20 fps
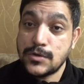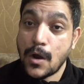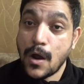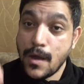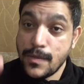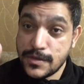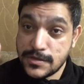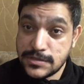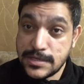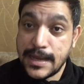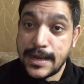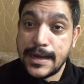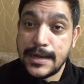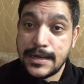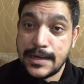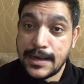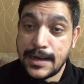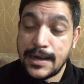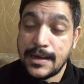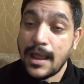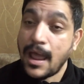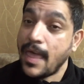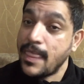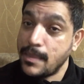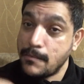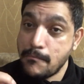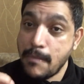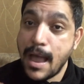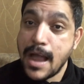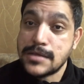On the second ticket, and the
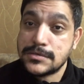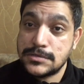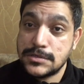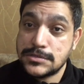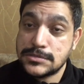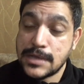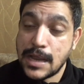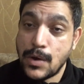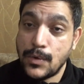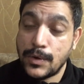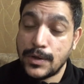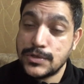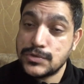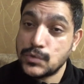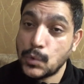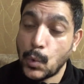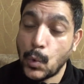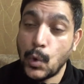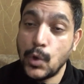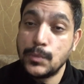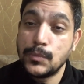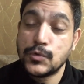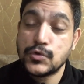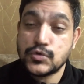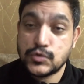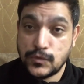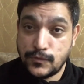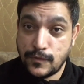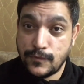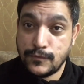max discount is almost
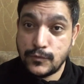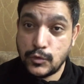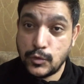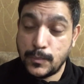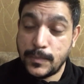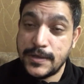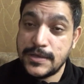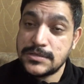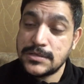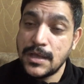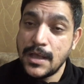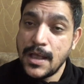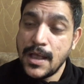250 rupees.